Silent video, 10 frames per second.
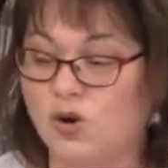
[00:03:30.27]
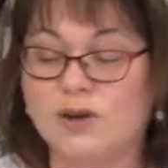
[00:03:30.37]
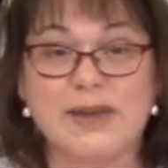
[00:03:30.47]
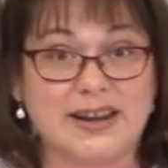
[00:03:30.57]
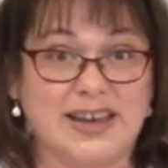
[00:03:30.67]

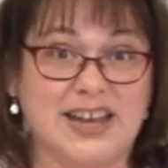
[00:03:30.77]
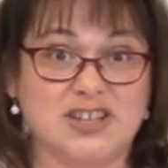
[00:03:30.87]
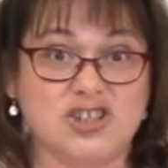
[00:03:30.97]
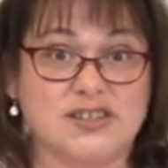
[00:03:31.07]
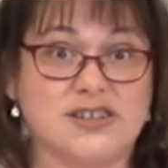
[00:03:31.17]
or
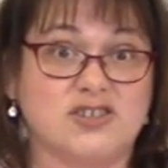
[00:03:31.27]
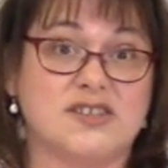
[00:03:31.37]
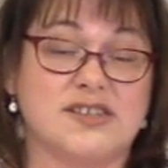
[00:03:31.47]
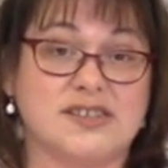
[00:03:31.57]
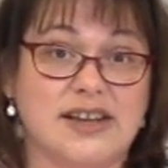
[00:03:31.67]
medication such
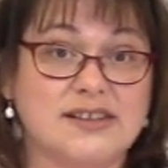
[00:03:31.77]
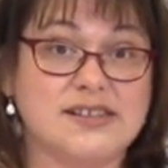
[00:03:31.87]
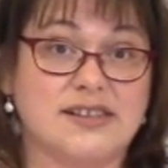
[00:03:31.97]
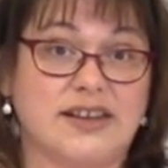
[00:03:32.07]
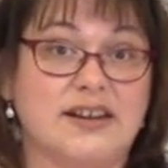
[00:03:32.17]
as this
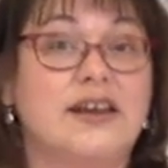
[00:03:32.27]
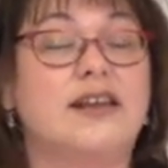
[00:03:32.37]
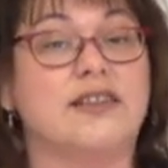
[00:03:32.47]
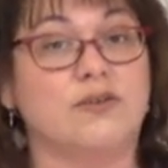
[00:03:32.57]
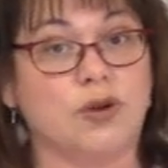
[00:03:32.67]
insulin
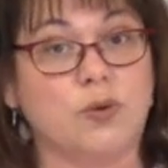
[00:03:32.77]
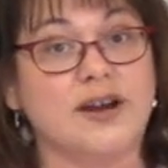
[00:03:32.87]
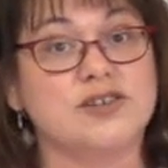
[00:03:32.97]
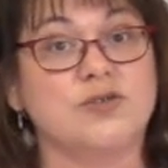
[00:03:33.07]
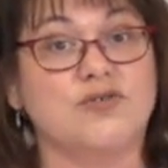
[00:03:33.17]
that
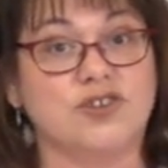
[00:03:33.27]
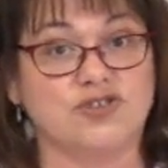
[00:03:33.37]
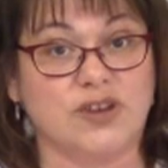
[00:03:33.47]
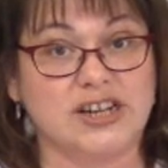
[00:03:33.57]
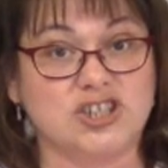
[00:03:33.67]
requires
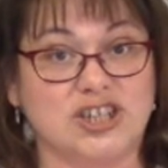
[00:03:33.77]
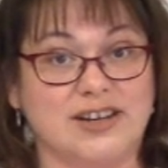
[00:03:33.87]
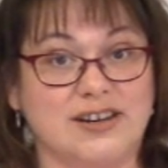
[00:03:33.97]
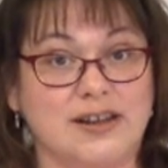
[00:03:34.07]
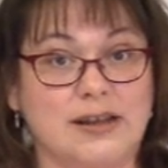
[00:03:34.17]
refrigeration,